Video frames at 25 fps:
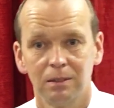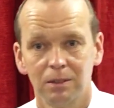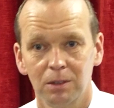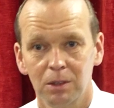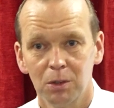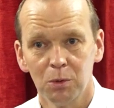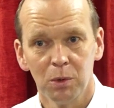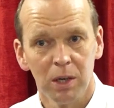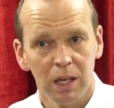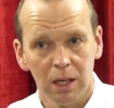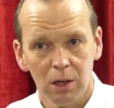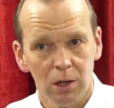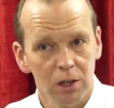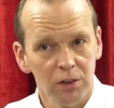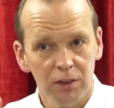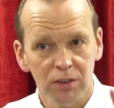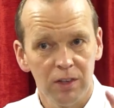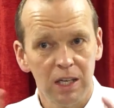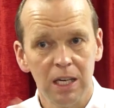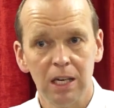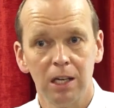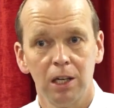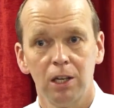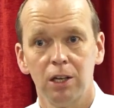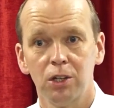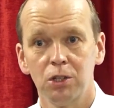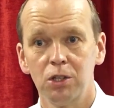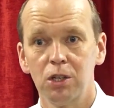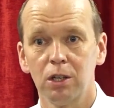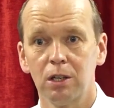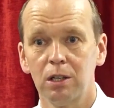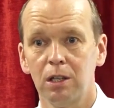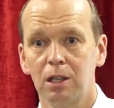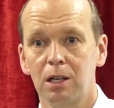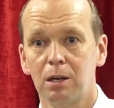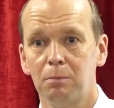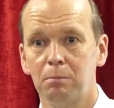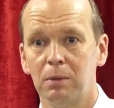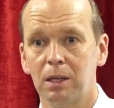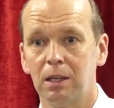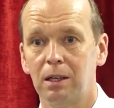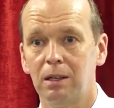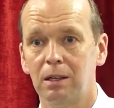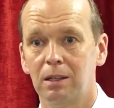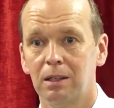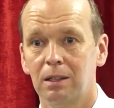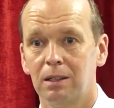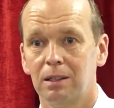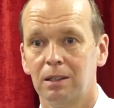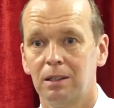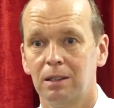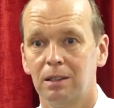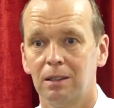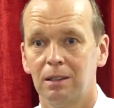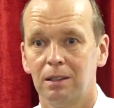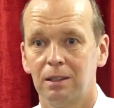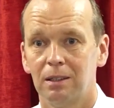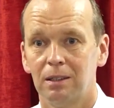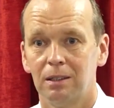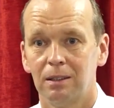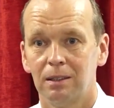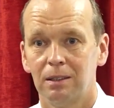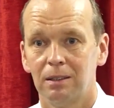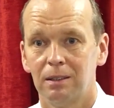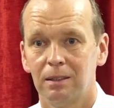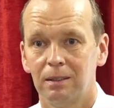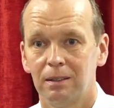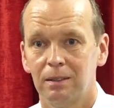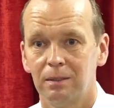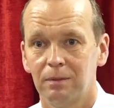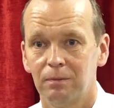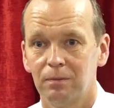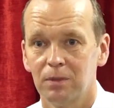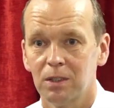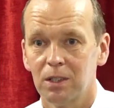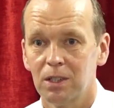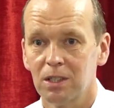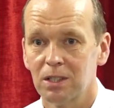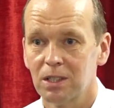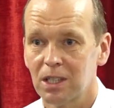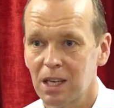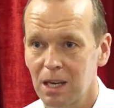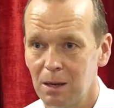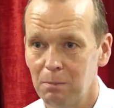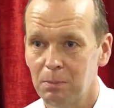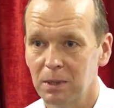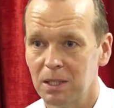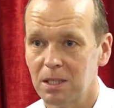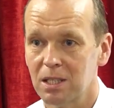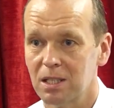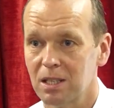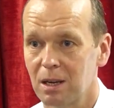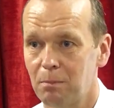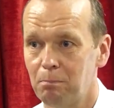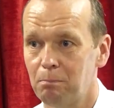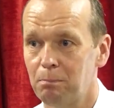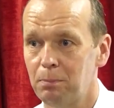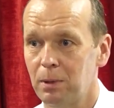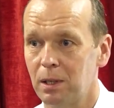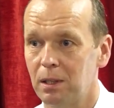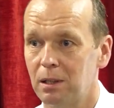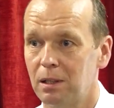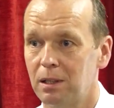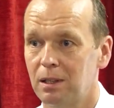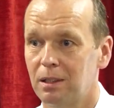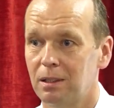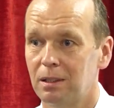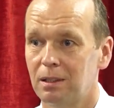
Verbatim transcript: Don't get all theological on me. Just keep it simple.